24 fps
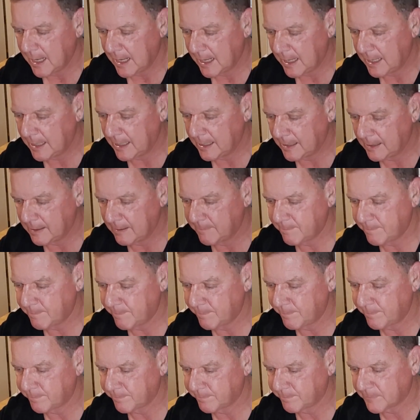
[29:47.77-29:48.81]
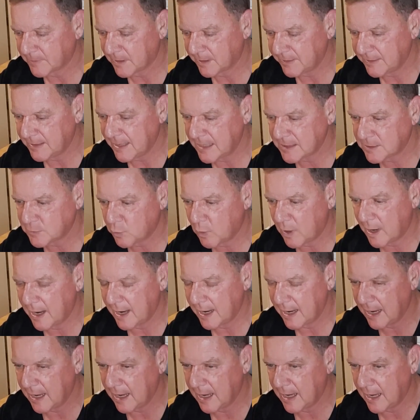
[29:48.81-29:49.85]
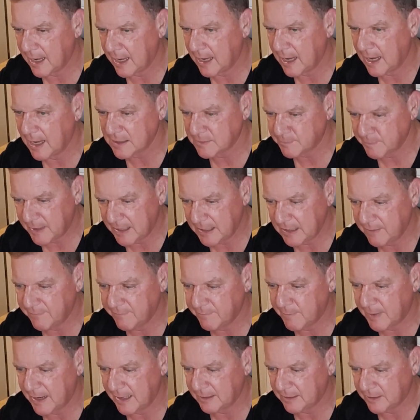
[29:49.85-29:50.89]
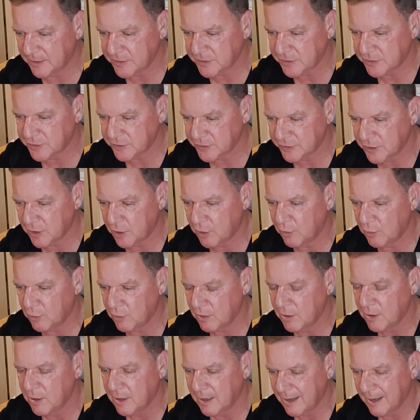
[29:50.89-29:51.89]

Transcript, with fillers: Um, and that's why, uh, as many of my listeners know,